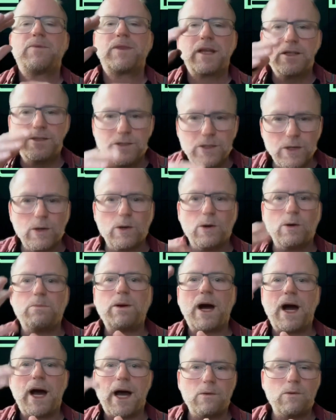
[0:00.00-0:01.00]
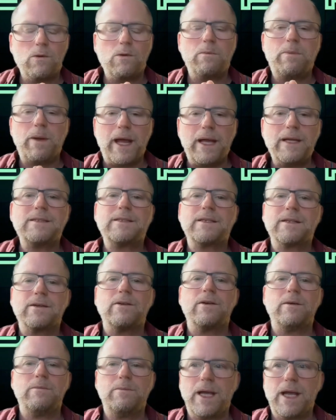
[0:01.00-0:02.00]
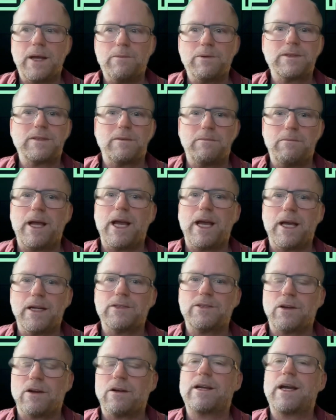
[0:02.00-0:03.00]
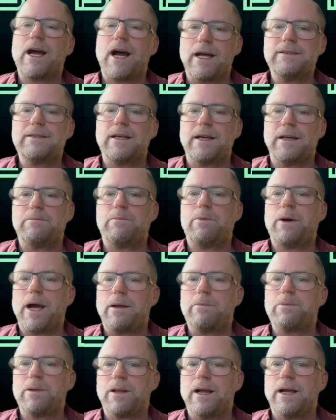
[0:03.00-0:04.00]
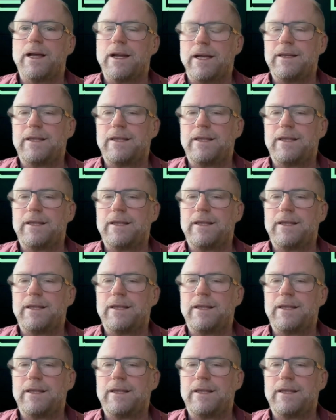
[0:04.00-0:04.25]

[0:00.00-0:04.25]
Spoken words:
JournalBot will basically be able to manage our content pipeline.